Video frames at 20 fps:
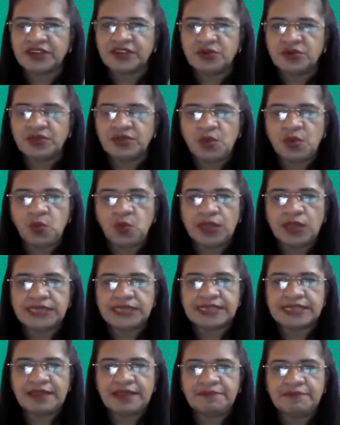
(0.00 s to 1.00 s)
to give
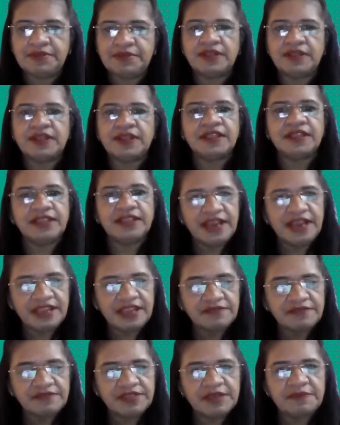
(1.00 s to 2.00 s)
one sample, then
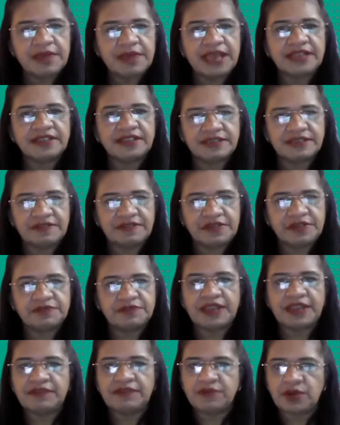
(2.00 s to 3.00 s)
give them either
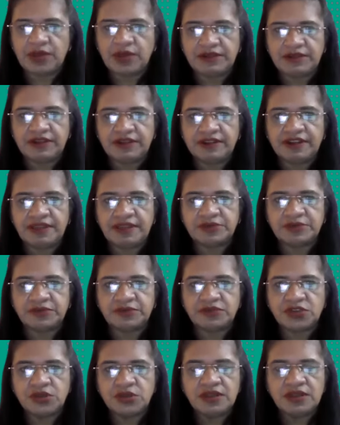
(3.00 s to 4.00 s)
75 or 100 grams
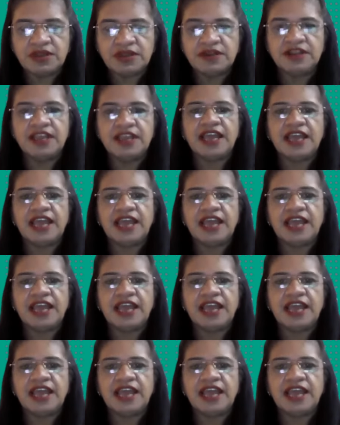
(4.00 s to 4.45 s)
of sugar,